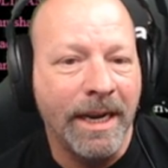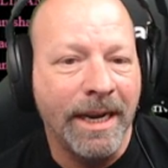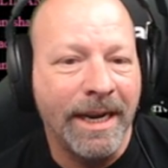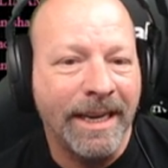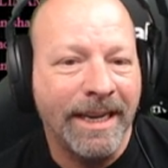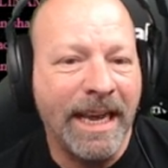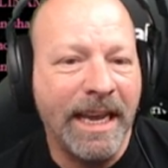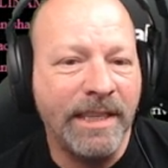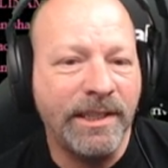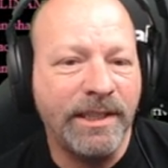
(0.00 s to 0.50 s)

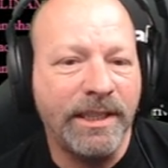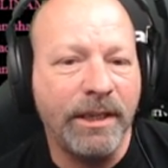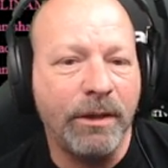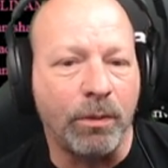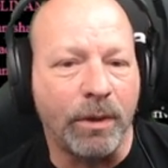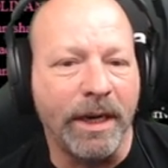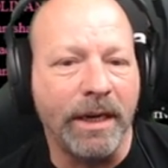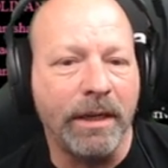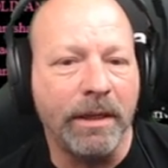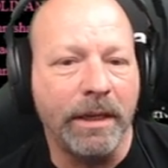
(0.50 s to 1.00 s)
Casey
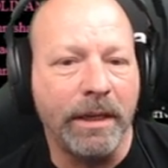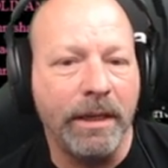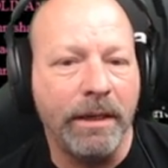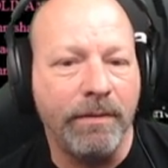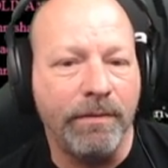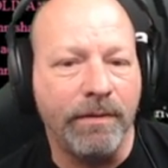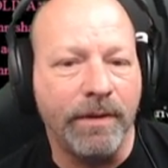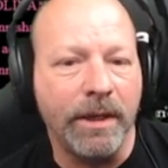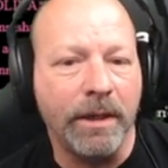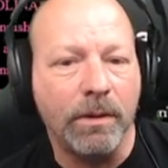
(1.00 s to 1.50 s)
Ringley,
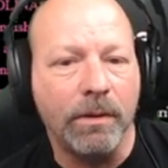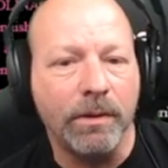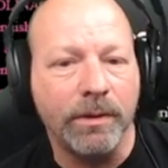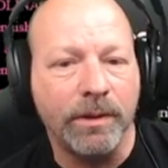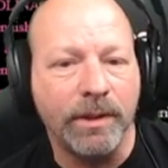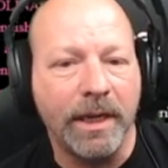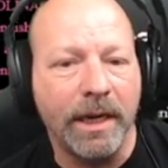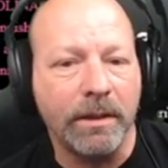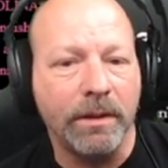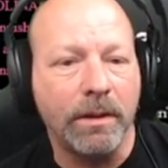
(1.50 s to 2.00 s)
Vehicle
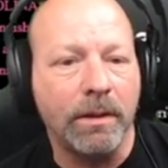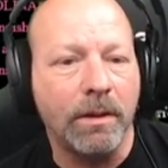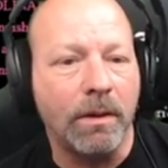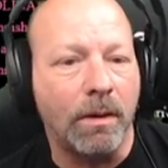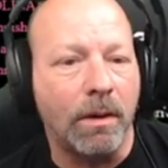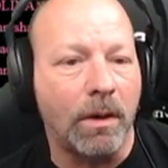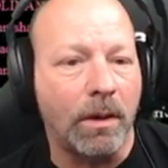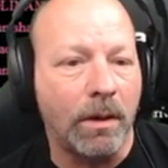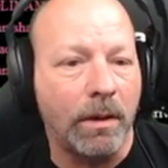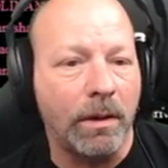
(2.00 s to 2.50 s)

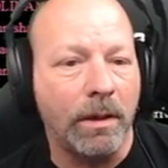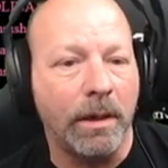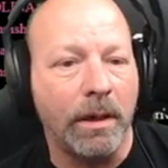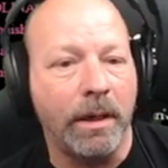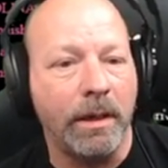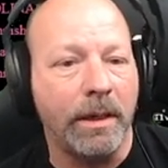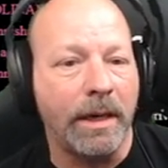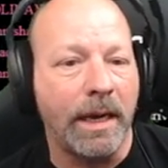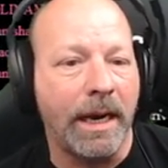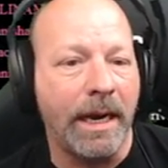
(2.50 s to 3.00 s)
Technical Art
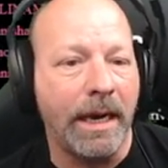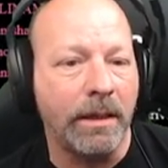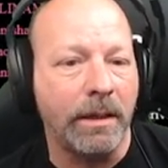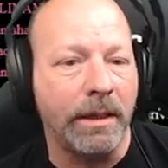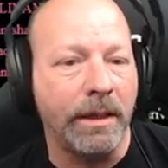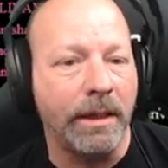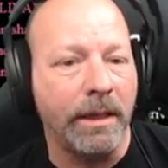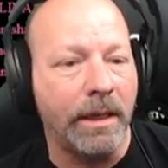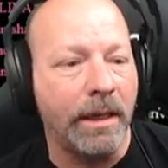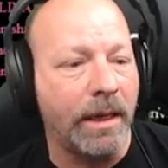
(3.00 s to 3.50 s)
and
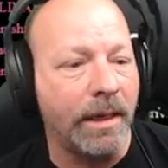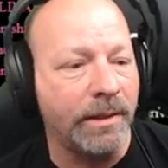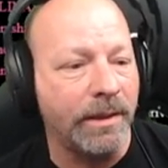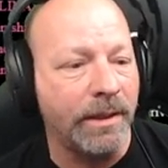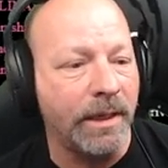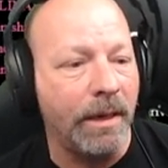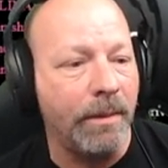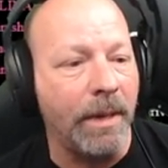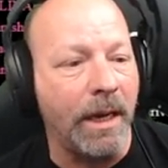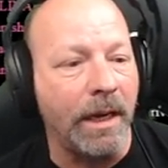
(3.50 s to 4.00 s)
Handling at
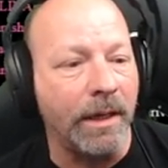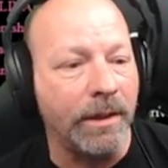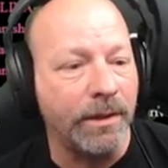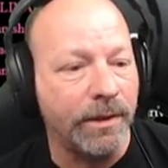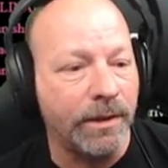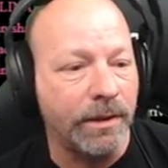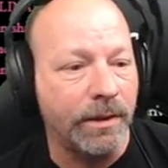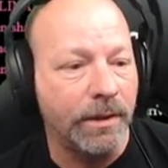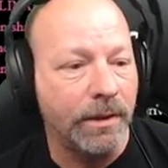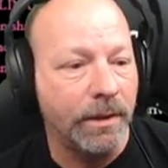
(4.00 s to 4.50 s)

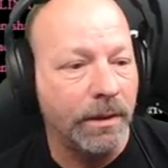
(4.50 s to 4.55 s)
SMS.